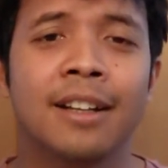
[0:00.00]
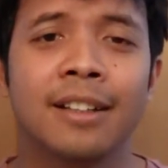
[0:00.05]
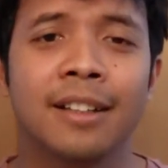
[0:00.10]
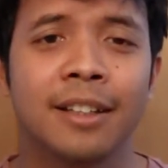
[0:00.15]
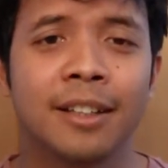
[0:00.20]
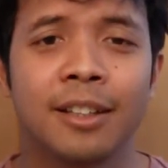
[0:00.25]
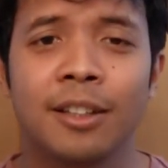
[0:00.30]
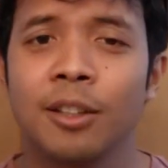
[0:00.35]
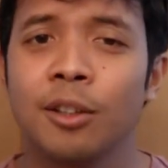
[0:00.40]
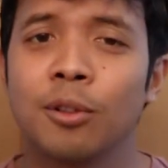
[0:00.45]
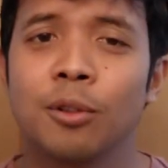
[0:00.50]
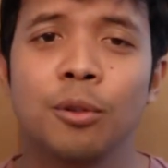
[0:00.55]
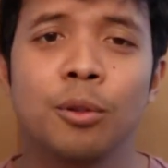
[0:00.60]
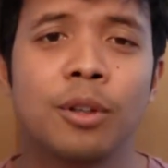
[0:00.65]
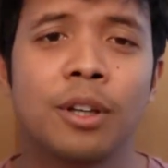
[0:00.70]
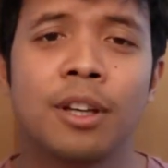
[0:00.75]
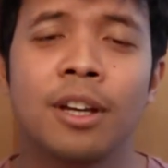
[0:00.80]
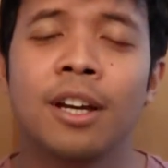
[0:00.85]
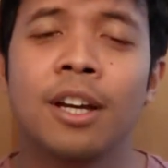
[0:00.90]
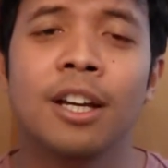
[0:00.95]
Like, you know,
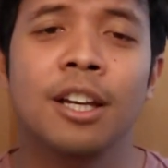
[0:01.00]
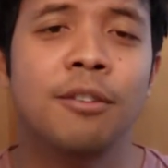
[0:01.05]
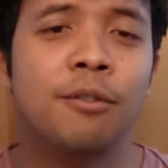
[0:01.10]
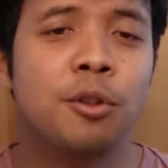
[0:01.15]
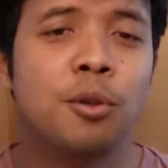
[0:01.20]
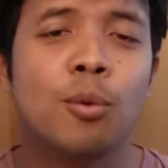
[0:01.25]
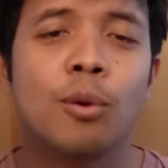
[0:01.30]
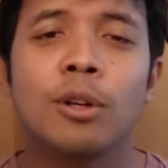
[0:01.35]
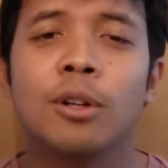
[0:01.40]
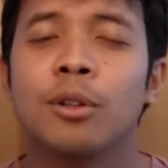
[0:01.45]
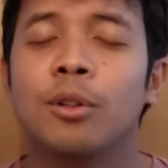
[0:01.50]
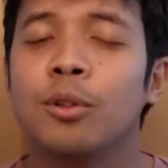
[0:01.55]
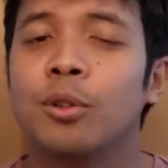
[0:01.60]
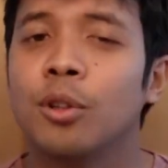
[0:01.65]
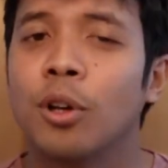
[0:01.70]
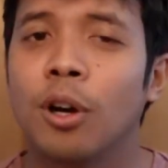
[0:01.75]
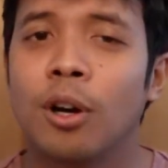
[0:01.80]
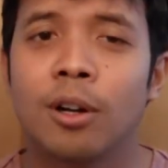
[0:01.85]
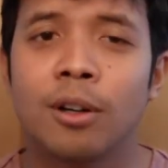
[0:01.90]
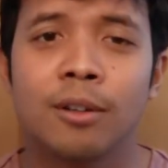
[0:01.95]
if you wanted to
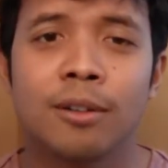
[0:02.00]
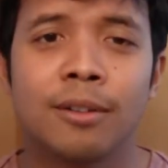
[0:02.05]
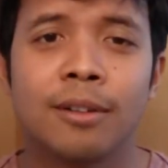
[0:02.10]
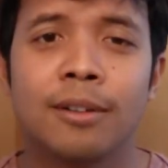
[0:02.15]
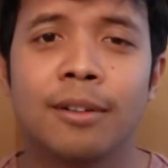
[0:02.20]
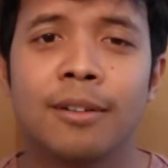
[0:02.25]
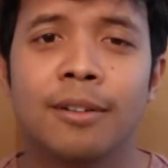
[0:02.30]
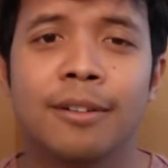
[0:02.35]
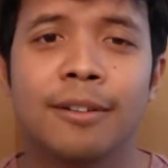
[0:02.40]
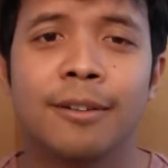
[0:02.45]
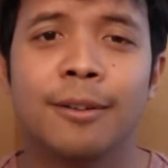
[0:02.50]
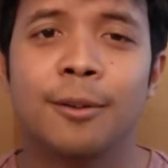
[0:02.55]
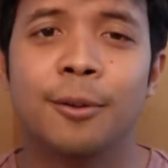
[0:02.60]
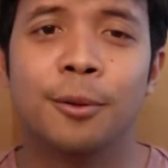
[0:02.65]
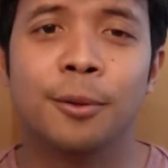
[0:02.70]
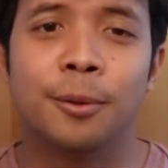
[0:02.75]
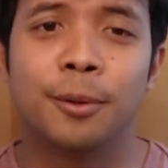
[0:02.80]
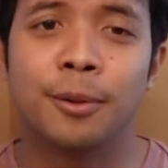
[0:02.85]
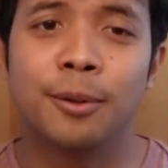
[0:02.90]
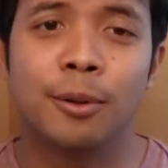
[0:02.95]
talk
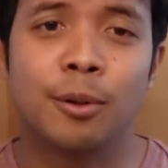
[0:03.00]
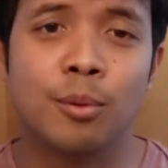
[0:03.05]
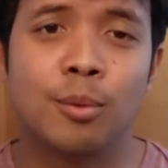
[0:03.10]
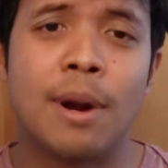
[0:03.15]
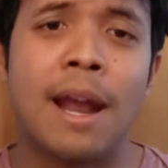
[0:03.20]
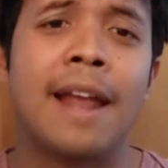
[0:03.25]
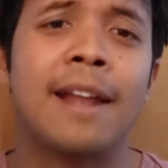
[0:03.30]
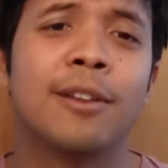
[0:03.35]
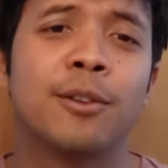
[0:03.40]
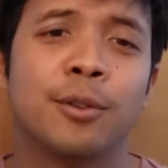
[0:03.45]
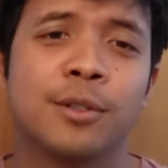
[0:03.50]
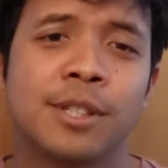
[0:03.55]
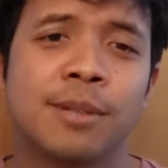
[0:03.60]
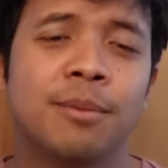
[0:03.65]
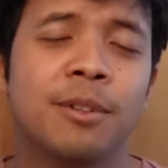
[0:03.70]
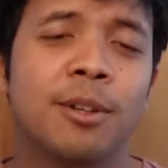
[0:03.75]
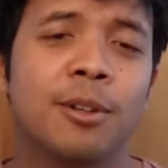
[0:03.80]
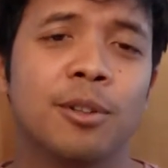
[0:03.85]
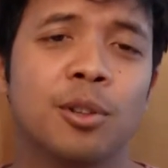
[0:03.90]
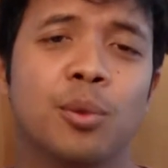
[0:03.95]
or rant or
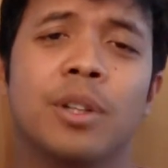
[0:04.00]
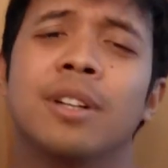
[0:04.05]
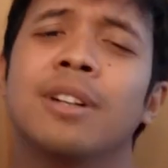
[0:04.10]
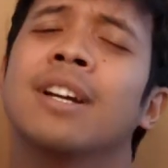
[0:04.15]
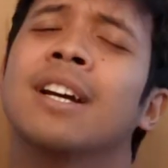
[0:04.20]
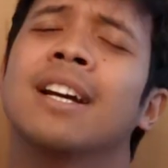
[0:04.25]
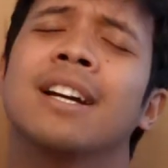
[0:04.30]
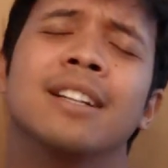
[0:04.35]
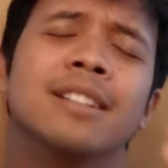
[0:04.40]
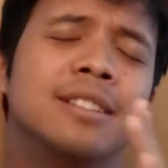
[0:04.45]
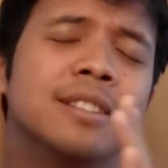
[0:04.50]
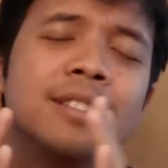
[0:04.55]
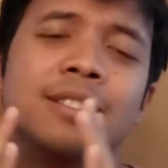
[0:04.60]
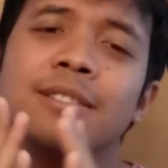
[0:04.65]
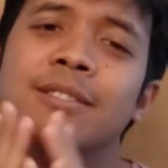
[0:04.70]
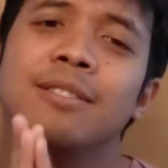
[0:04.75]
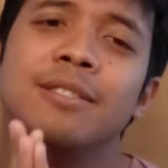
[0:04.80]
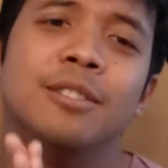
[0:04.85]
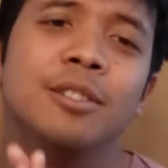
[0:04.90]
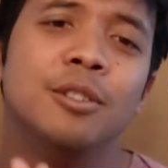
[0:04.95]
something on Twitter, just,
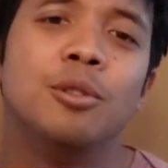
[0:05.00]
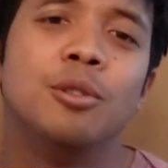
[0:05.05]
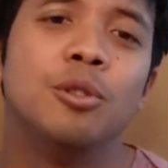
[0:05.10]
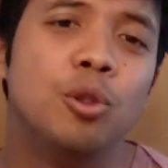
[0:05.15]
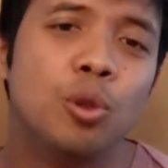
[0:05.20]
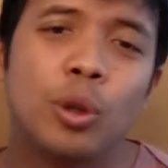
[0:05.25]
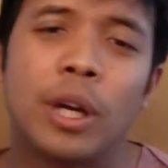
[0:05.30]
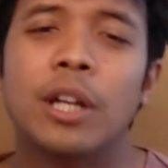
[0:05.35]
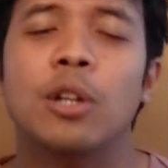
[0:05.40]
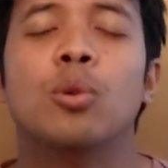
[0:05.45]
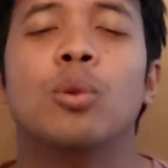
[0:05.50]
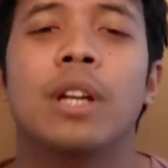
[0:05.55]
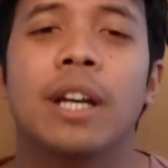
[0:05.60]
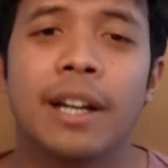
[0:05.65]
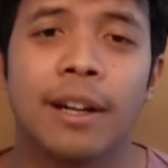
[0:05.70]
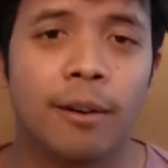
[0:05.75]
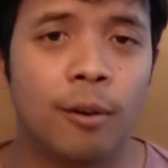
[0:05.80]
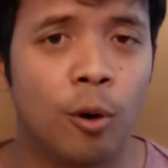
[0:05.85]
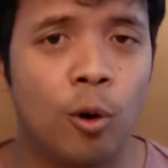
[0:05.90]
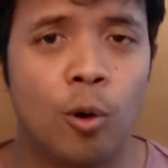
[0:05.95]
you can do
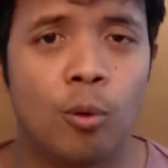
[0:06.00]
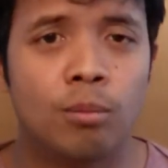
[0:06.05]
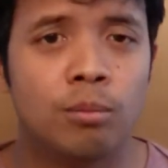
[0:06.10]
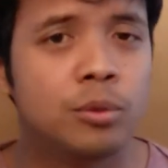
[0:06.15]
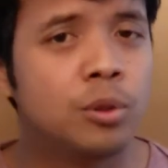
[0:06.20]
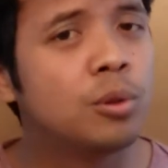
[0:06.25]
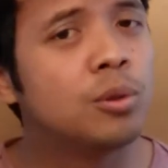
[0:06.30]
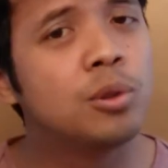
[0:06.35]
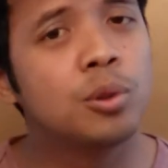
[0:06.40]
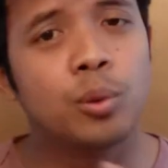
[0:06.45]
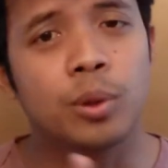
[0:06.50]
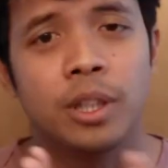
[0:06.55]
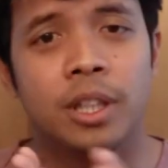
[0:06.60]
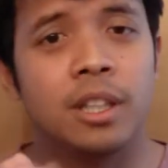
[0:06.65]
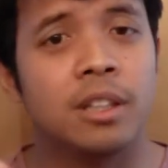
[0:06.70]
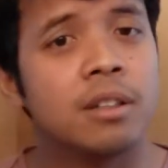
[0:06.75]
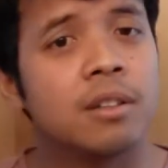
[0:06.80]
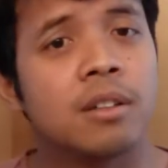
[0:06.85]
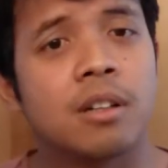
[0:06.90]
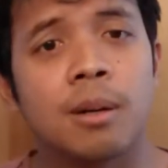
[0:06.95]
that at home. Don't do it
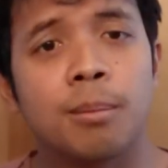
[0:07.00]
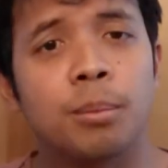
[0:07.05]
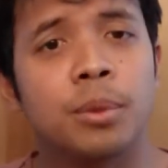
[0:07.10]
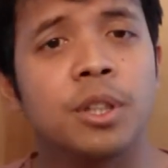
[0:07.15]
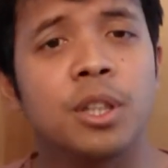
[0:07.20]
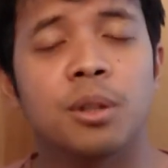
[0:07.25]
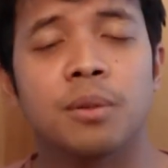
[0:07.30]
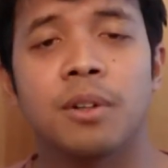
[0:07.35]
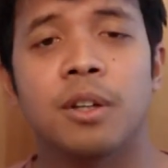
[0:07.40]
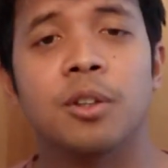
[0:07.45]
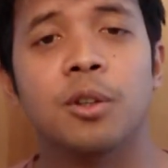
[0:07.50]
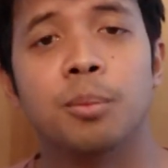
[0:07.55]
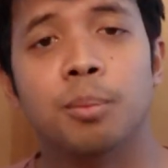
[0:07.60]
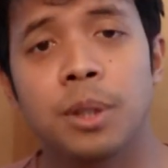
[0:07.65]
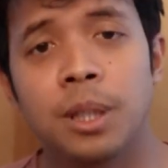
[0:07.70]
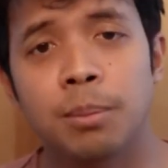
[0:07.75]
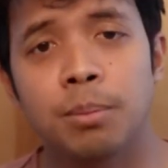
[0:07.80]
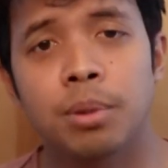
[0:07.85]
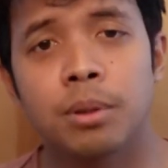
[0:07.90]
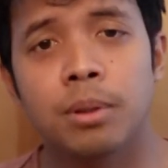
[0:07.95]
in the company of other
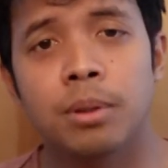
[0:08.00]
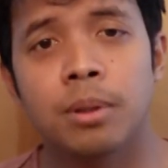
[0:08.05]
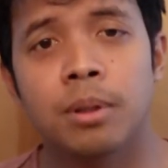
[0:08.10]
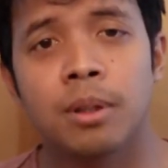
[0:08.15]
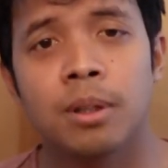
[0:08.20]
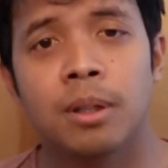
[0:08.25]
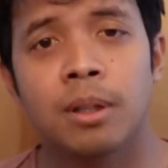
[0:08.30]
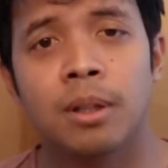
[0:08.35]
people.